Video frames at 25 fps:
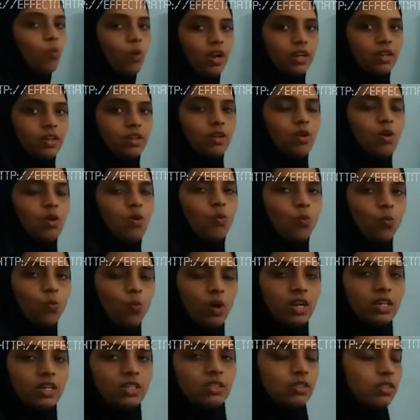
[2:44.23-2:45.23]
1.
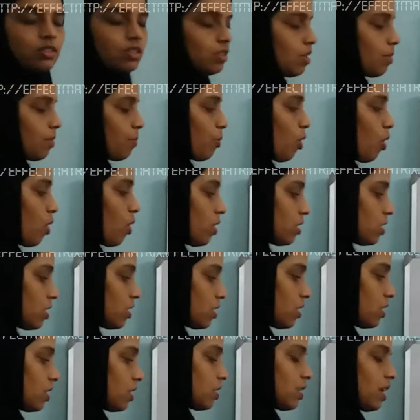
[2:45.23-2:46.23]
Once the
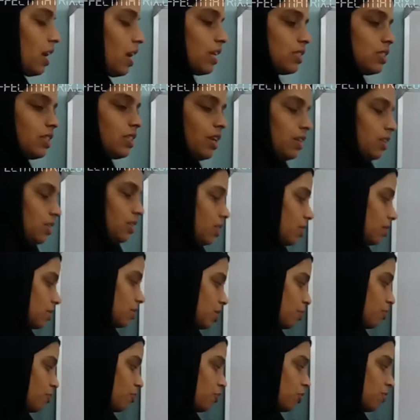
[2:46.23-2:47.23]
process assign
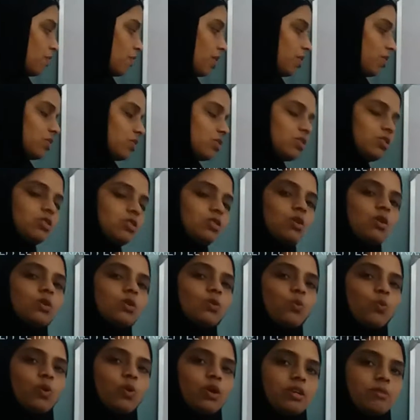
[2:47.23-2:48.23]
the semaphore value is
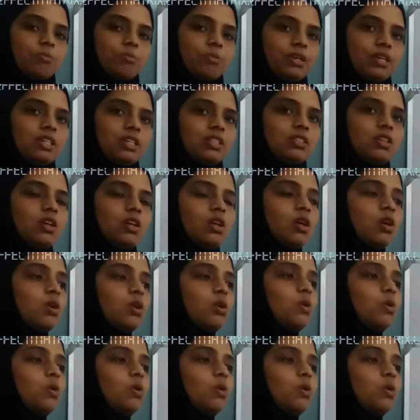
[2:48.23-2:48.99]
equal to 1 means